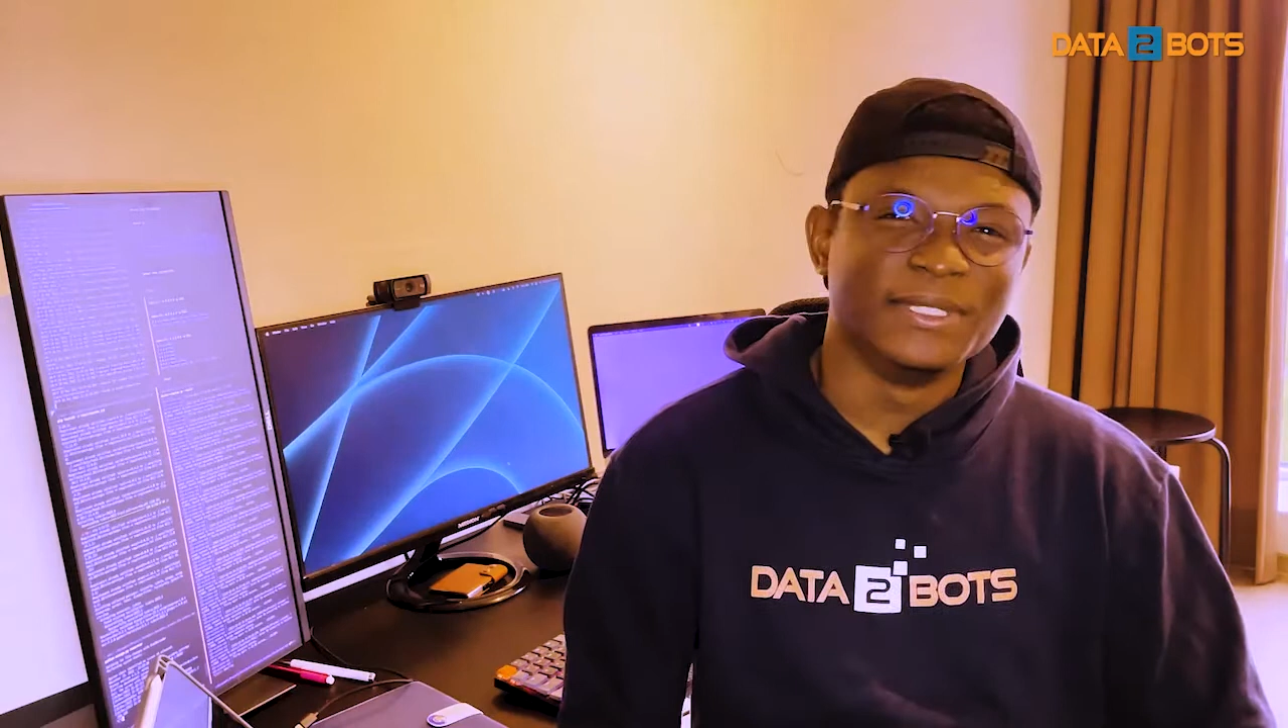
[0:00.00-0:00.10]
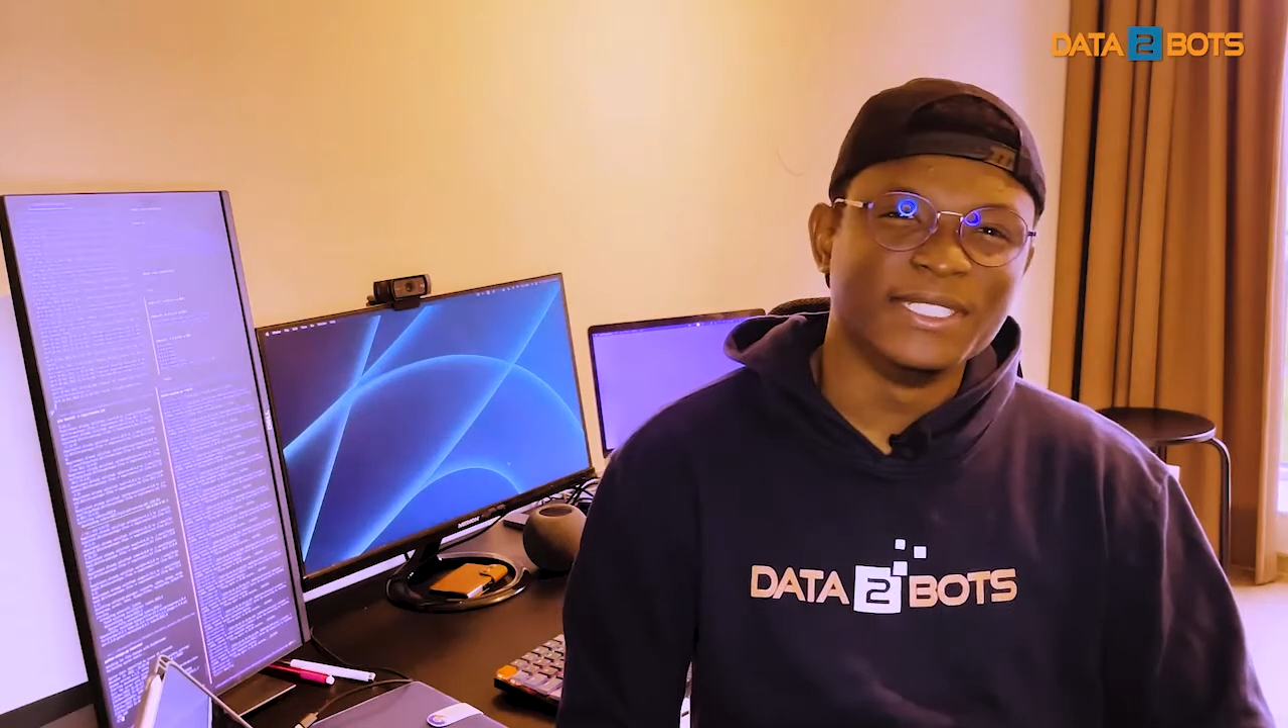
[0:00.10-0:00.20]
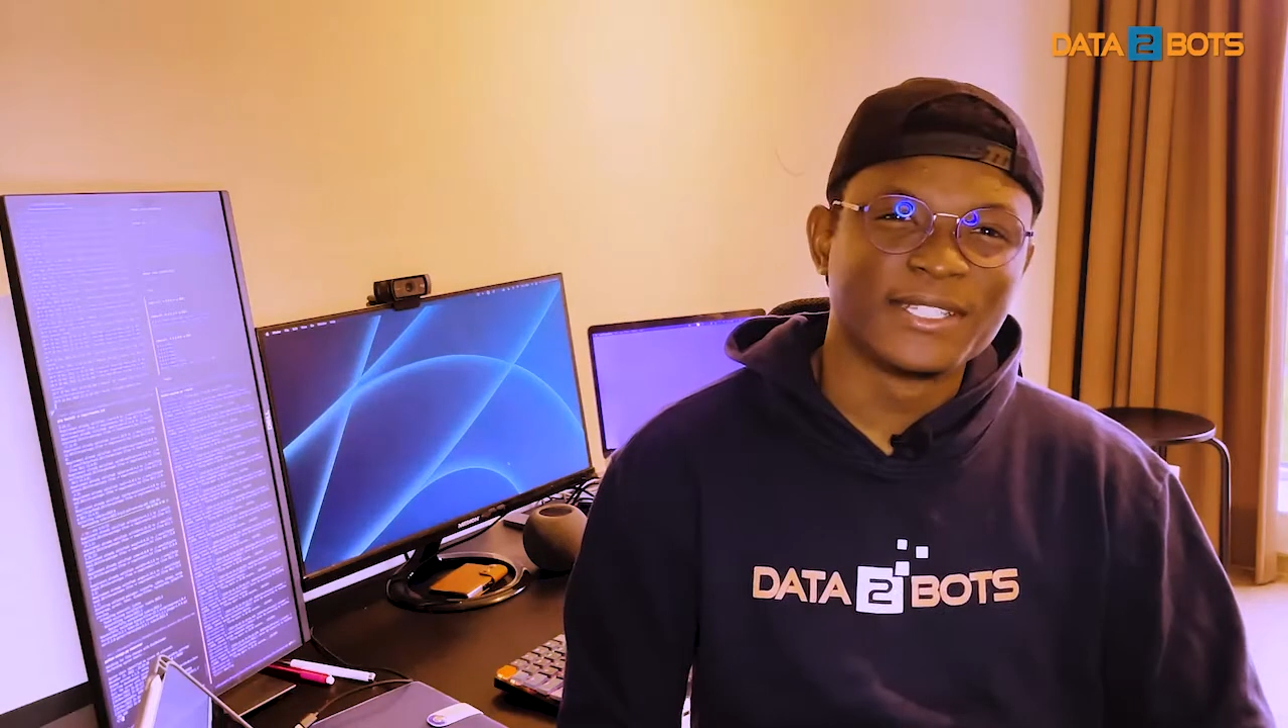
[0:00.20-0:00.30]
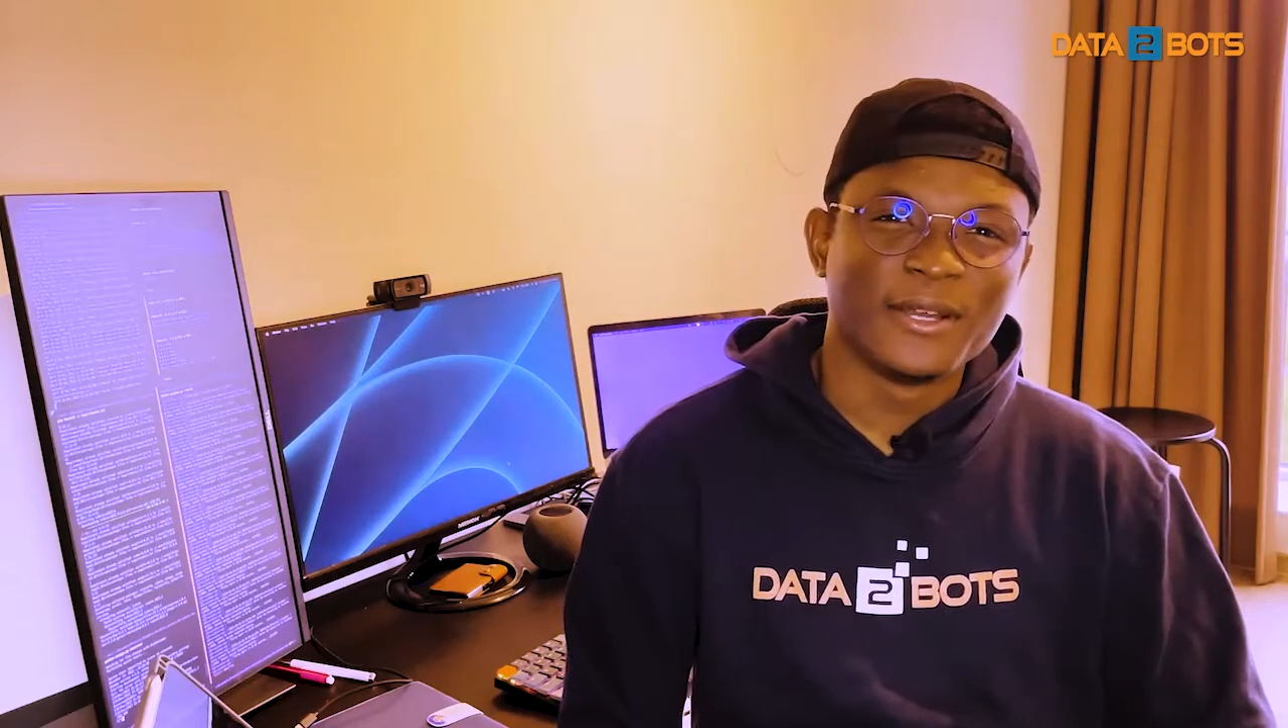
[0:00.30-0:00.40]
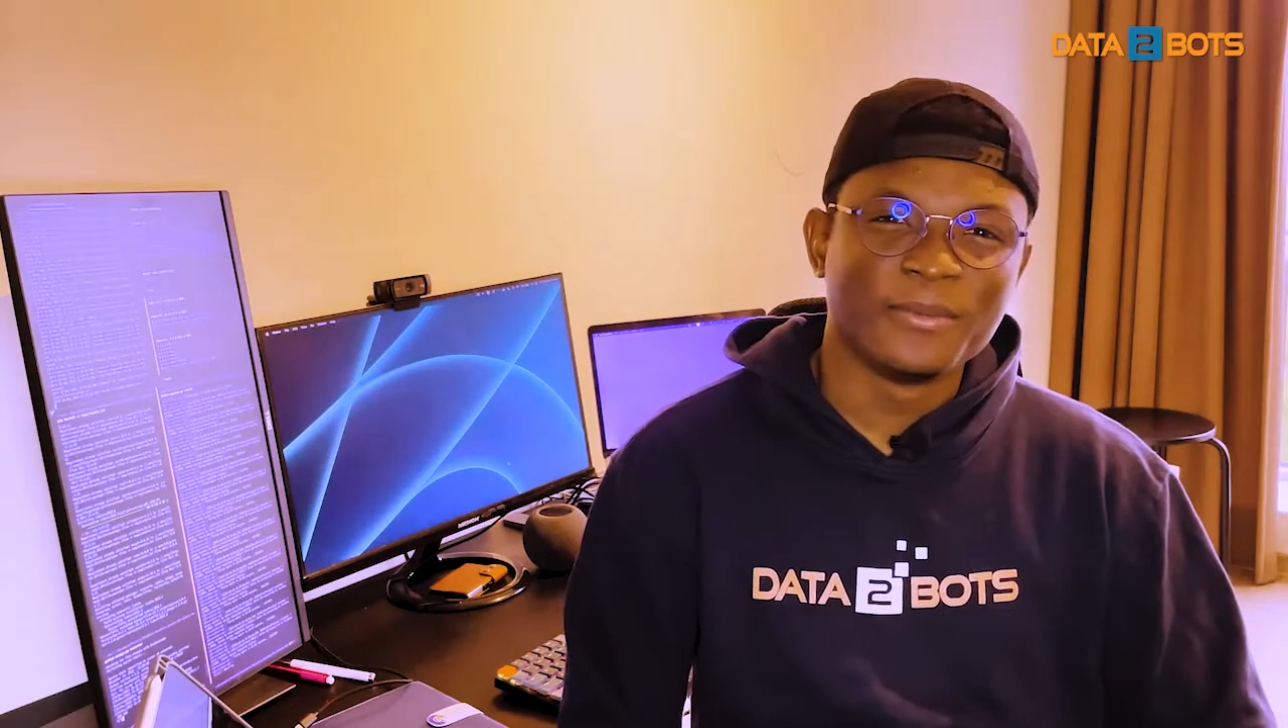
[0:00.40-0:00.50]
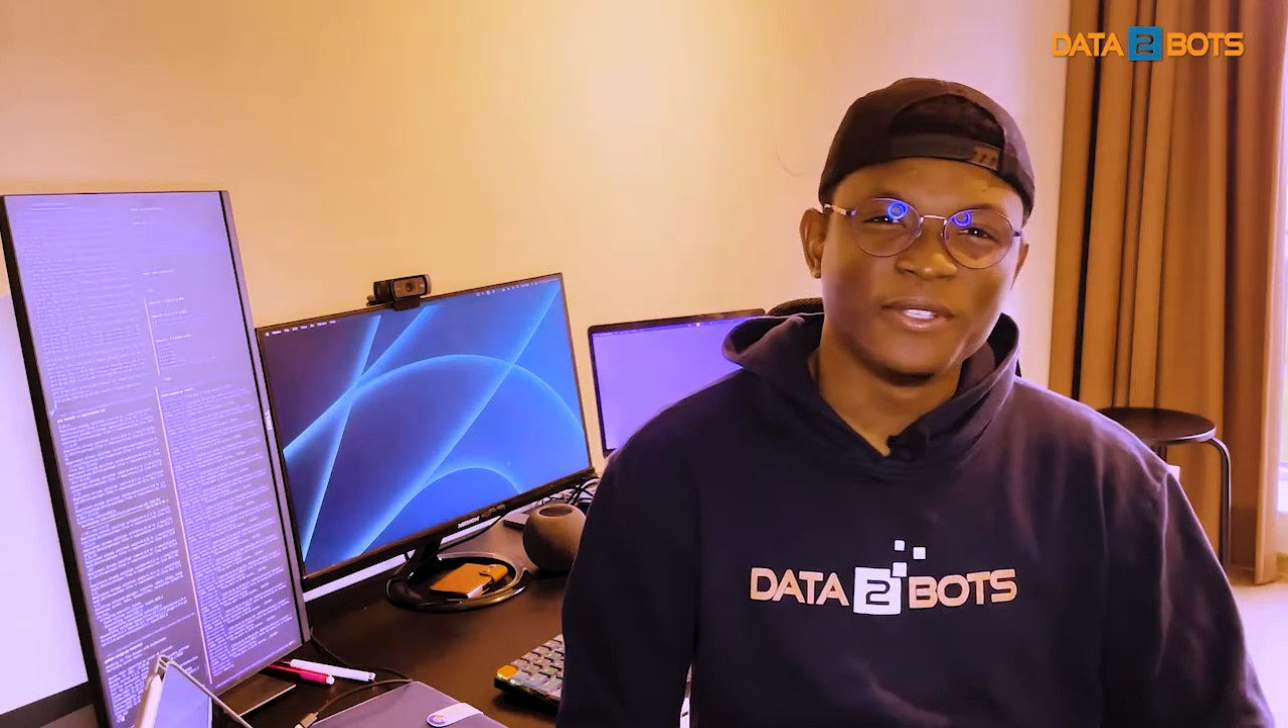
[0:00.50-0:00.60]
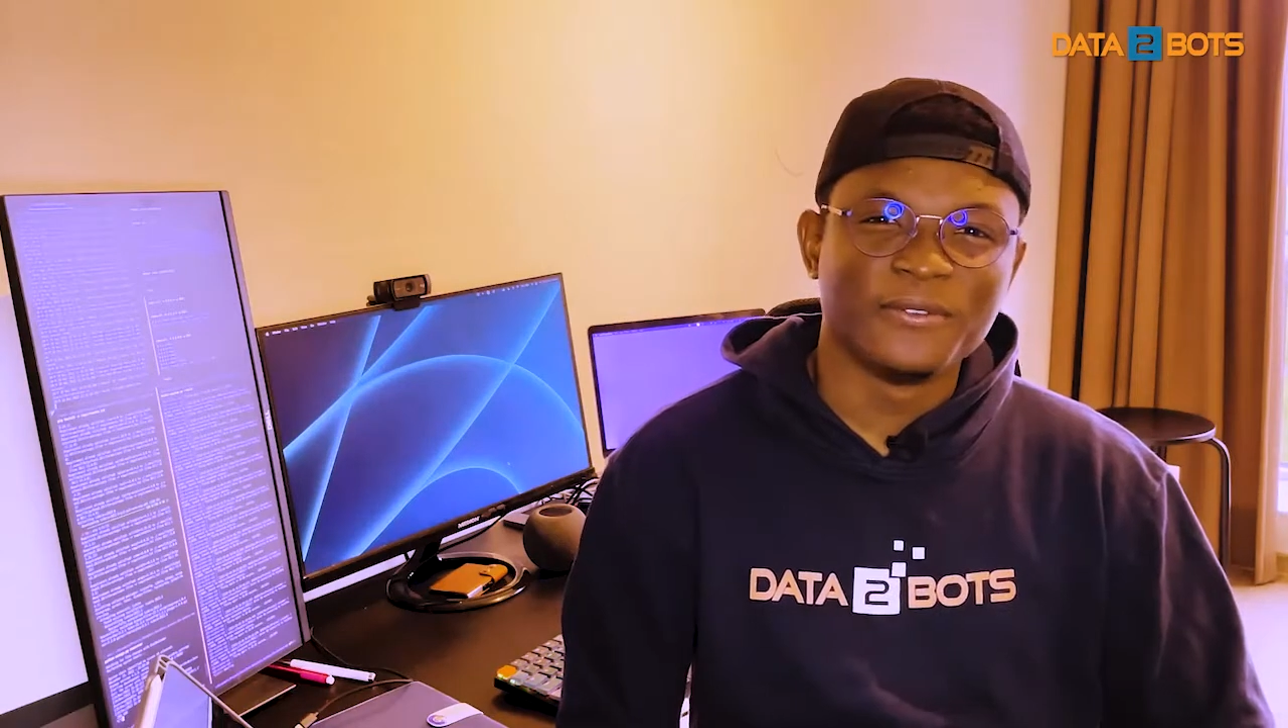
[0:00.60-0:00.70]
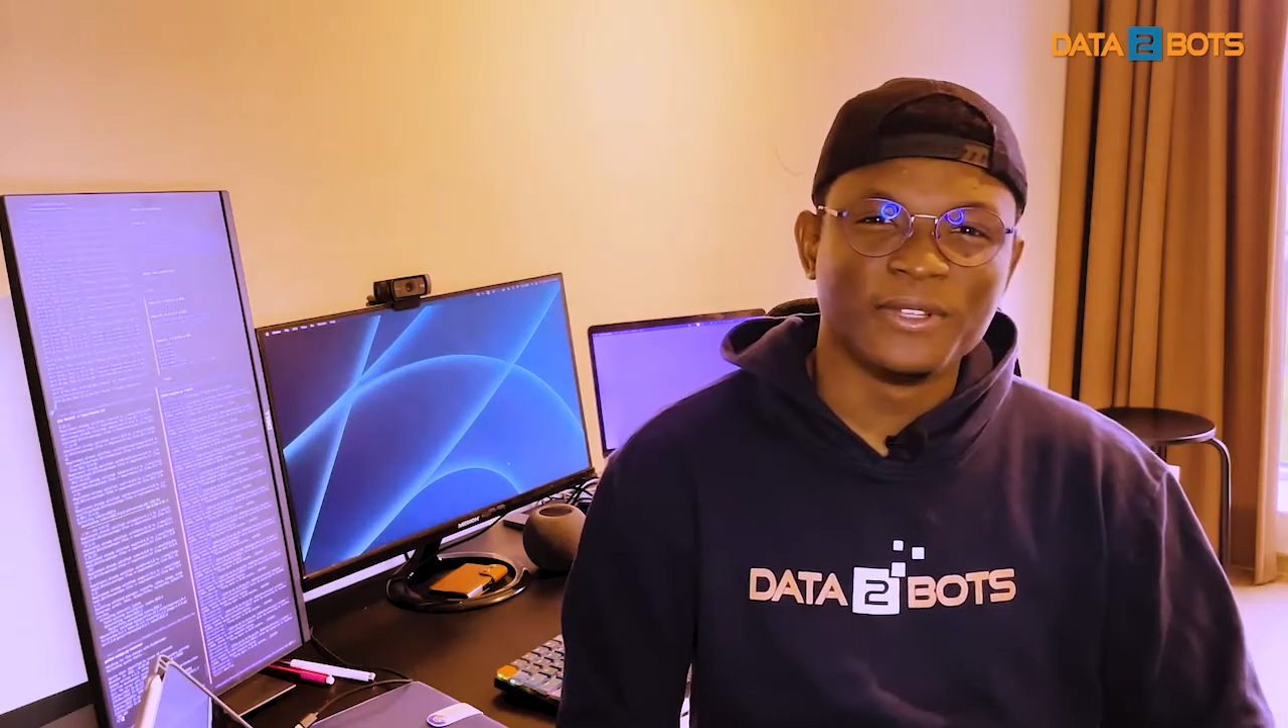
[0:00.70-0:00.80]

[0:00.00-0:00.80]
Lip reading: with this company